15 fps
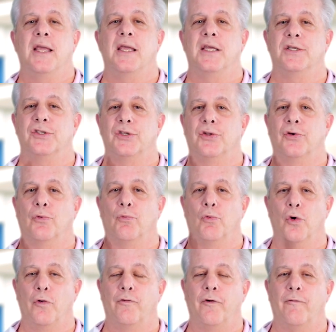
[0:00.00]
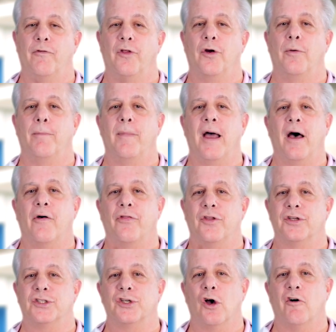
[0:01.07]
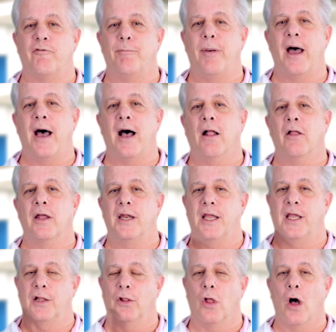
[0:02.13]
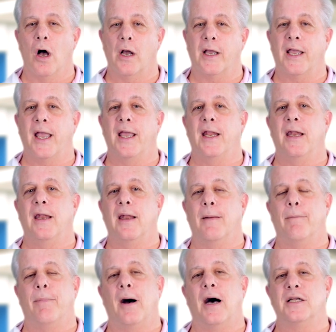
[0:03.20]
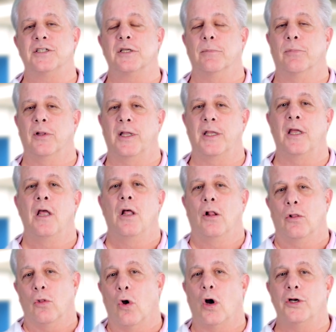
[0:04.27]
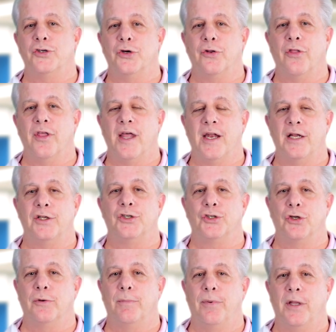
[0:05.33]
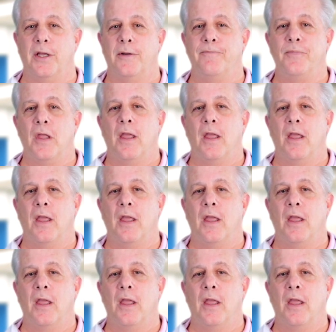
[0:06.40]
Is the roof of their mouth, the soft palate, elongated and possibly larger than it should be?